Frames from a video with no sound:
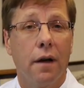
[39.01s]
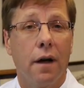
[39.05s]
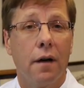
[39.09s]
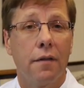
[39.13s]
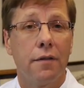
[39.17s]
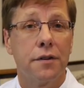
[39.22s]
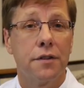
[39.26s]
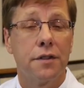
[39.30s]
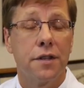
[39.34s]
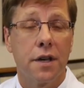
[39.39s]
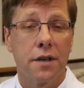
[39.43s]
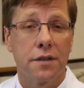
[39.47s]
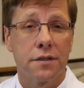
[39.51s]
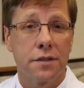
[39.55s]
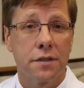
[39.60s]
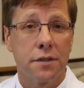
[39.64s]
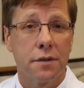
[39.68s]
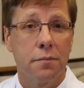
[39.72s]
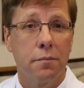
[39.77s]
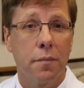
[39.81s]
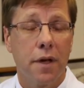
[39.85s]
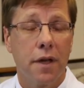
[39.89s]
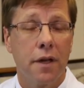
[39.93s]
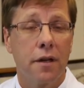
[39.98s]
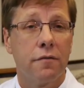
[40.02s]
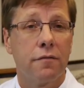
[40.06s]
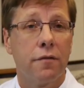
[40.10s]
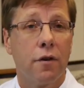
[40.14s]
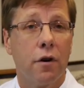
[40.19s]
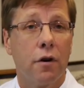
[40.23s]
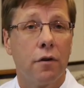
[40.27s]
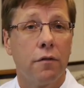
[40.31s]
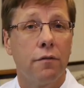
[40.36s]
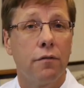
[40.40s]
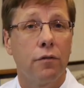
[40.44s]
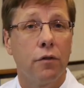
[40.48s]
Other testing may
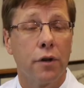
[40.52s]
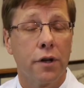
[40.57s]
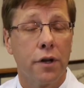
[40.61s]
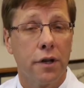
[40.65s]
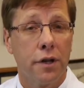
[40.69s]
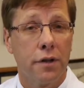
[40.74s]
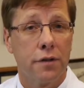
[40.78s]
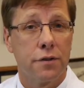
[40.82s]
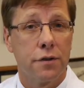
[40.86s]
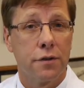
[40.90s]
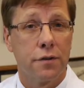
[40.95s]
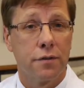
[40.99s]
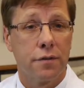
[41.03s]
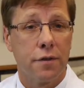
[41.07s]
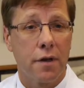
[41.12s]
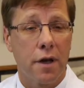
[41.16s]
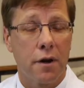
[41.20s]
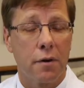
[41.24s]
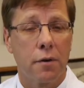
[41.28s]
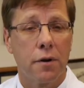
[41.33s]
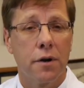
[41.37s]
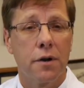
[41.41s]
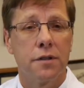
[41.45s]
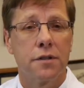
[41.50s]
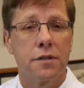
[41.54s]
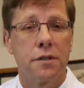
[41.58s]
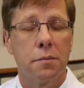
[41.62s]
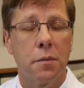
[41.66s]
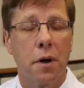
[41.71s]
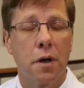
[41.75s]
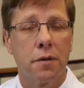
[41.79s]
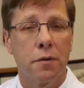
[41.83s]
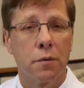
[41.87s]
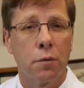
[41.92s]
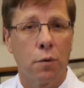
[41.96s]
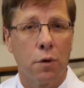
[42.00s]
involve looking at your thyroid and
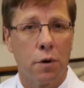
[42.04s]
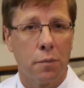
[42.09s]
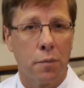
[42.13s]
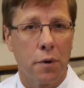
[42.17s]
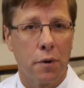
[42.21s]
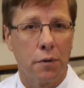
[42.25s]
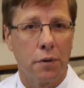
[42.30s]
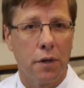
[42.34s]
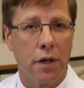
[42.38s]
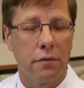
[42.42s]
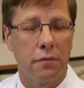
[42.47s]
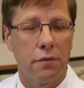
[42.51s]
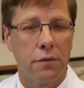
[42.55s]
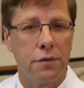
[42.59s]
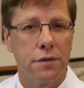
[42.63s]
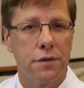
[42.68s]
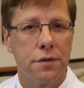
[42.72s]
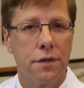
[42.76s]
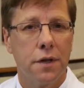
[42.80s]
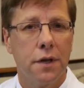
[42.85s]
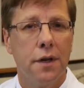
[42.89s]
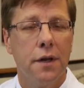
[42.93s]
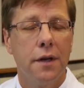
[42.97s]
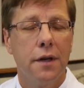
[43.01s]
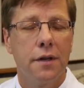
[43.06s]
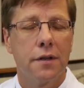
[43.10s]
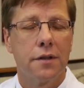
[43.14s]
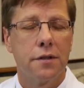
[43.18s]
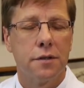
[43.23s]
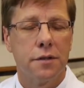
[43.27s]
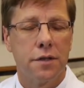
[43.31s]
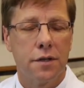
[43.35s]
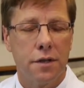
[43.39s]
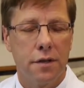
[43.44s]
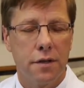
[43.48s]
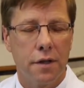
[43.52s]
some other hormone levels
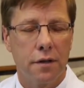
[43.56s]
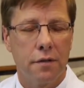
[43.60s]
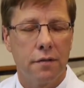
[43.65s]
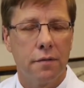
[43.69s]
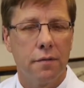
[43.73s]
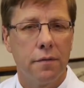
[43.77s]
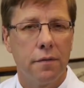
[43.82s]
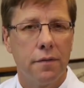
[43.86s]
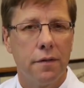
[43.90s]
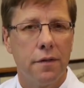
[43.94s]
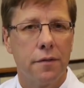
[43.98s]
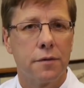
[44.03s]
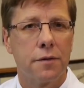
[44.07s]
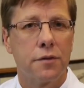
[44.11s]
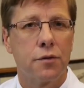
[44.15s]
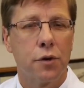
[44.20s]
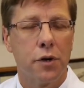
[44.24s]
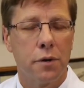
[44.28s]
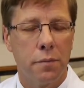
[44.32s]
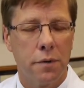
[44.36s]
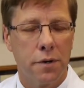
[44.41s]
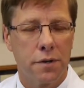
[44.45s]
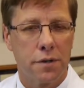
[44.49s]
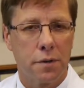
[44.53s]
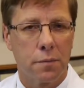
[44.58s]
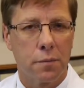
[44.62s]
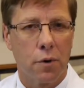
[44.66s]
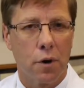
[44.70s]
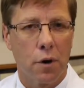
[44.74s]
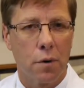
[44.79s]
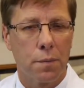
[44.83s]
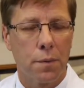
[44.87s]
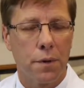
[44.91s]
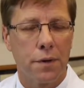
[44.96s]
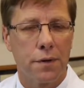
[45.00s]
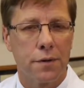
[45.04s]
to see that this treatment is
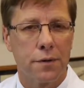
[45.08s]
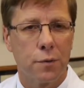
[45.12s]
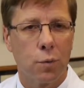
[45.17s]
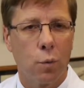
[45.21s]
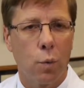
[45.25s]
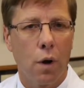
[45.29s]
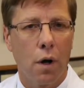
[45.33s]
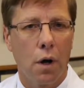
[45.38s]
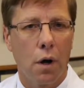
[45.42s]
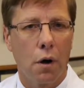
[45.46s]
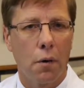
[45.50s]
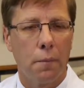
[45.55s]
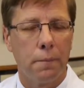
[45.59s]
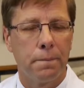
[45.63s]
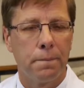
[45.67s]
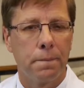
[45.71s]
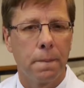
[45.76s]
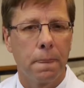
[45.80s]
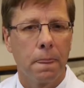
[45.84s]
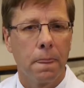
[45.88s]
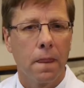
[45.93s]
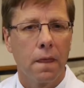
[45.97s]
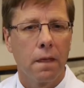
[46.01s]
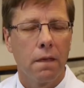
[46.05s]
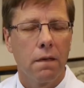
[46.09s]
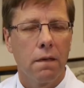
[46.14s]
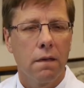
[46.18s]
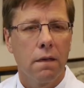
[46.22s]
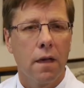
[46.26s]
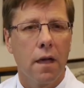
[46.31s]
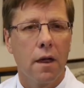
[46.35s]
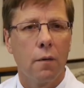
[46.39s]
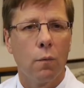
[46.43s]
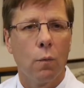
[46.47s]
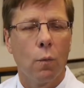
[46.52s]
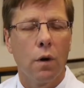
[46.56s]
appropriate as well.
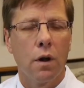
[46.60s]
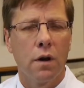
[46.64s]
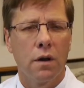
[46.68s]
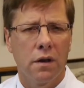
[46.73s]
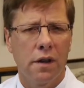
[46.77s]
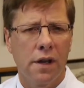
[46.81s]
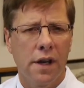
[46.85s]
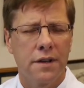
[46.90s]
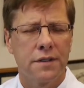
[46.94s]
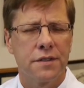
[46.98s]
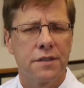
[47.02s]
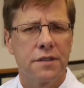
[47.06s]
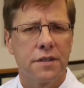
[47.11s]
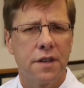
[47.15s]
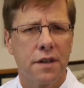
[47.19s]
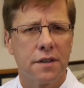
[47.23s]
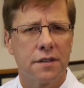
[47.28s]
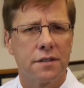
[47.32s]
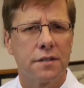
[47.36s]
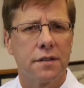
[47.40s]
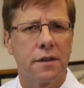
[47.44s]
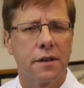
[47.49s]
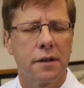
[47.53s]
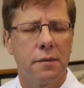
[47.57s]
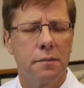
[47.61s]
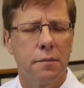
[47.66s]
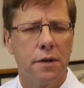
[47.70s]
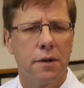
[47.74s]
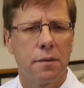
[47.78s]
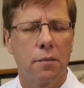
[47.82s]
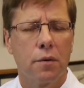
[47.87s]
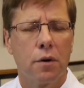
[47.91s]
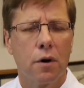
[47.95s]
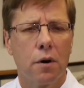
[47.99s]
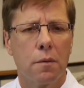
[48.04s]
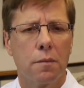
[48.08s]
And one last test that can be
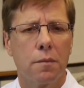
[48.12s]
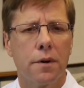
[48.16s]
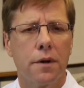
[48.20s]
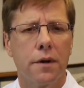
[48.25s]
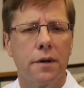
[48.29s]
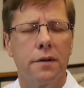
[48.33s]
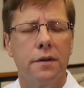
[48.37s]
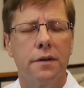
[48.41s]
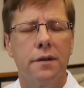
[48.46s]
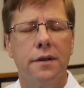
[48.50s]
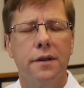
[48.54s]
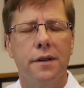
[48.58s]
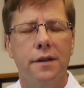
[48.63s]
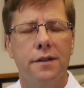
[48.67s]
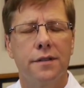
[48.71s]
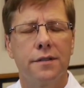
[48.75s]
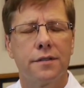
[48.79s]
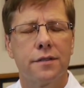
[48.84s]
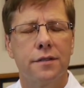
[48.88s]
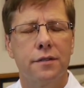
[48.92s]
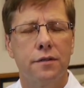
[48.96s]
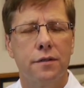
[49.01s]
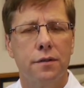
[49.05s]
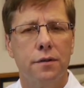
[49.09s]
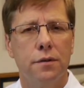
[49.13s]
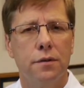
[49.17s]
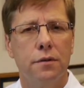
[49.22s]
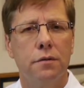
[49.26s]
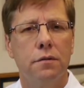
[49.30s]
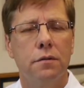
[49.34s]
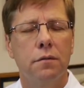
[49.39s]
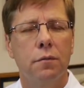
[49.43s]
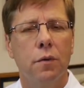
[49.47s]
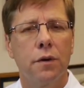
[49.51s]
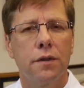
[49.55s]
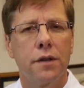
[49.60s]
appropriate is to
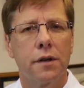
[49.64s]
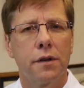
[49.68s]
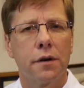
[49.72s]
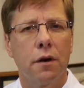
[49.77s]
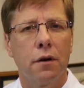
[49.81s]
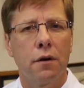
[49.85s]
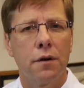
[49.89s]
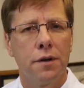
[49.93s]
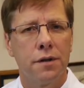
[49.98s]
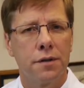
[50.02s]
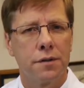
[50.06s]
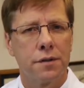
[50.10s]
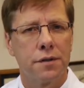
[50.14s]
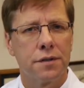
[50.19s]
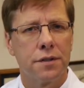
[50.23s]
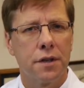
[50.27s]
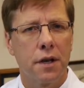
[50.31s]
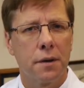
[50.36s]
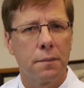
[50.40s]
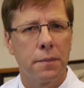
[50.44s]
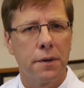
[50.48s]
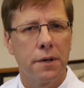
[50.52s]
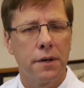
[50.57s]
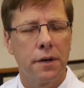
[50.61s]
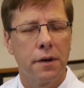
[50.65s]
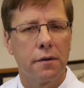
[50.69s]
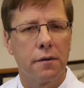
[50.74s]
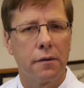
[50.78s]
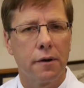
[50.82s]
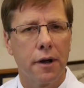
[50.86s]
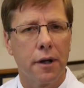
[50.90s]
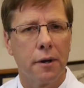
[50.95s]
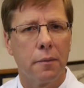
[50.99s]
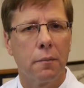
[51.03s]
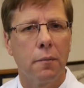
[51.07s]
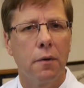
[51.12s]
do what they call
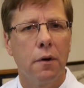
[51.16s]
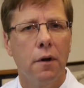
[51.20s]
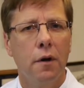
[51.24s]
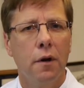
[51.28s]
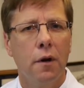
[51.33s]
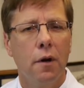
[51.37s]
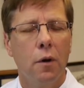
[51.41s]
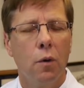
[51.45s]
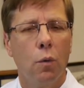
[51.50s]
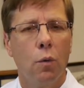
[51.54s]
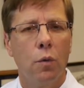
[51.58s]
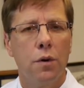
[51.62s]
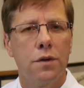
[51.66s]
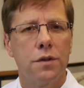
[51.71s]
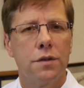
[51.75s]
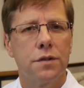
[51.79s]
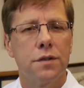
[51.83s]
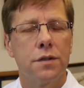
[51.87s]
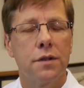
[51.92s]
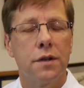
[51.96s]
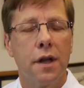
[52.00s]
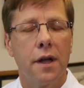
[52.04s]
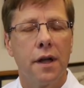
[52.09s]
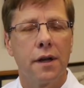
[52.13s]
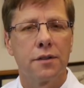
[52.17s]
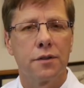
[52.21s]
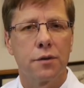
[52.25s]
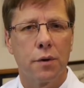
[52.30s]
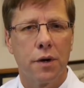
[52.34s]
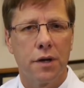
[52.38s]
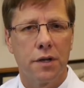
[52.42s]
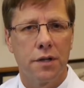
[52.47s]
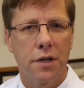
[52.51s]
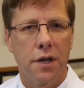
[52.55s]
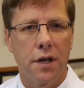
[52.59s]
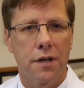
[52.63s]
hysterosalpingogram, which is an
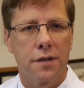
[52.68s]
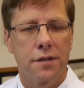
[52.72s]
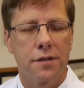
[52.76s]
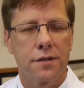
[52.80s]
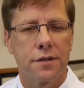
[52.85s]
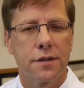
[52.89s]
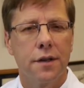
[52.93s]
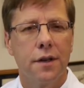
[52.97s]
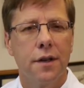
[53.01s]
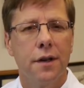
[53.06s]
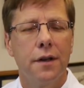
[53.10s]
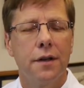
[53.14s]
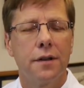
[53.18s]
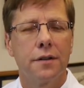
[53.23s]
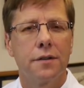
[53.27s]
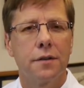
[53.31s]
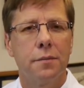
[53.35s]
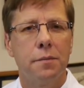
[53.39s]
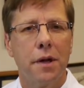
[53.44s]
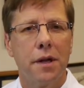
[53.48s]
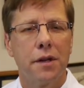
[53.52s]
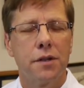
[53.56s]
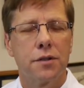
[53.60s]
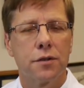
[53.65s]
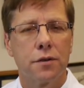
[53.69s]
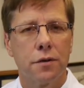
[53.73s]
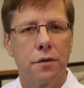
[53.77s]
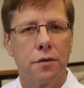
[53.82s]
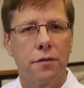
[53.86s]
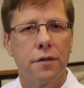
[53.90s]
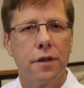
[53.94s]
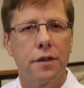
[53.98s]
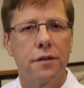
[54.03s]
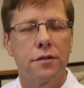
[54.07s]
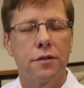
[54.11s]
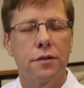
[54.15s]
X-ray test to make
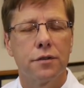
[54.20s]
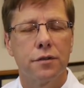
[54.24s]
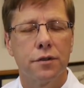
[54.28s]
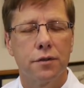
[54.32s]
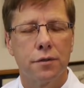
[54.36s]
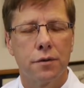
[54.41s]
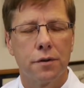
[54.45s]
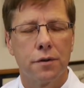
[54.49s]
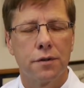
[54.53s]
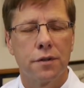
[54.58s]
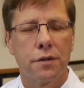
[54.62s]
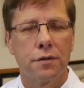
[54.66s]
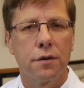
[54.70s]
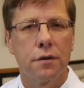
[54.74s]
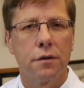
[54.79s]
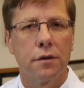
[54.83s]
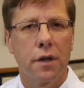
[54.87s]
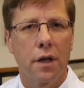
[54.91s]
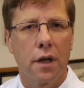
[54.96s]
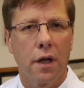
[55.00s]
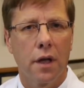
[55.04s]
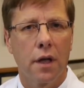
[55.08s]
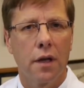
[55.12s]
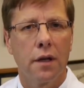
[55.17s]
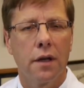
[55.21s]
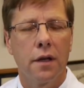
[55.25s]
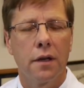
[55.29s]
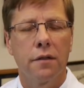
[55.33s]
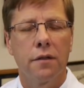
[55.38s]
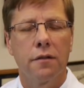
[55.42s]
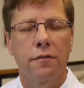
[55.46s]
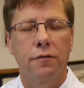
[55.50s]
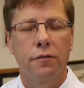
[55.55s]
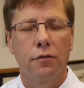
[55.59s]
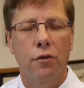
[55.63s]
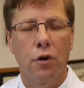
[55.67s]
sure that your uterus is okay
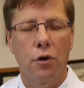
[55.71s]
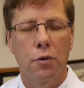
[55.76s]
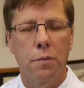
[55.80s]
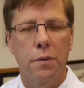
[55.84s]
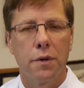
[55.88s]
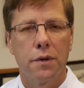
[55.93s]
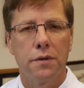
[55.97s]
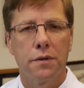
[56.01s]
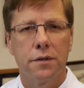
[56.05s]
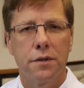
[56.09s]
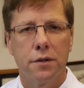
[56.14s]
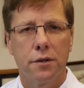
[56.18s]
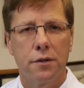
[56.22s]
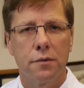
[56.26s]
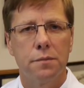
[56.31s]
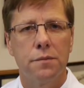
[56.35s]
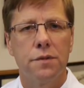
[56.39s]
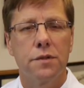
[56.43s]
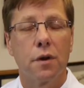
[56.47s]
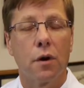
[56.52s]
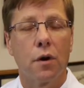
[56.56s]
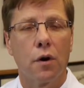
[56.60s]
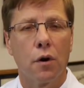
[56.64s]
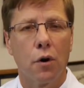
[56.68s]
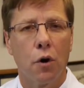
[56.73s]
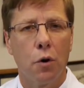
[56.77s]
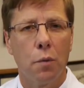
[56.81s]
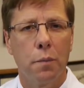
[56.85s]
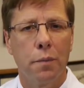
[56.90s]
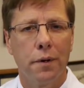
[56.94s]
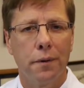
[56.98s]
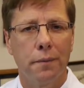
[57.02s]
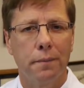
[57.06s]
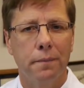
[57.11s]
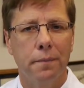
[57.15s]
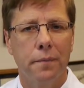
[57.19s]
and the fallopian tubes are
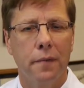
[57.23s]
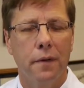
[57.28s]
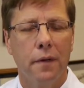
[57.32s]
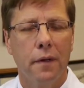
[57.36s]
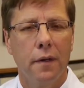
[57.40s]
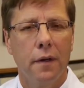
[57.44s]
open.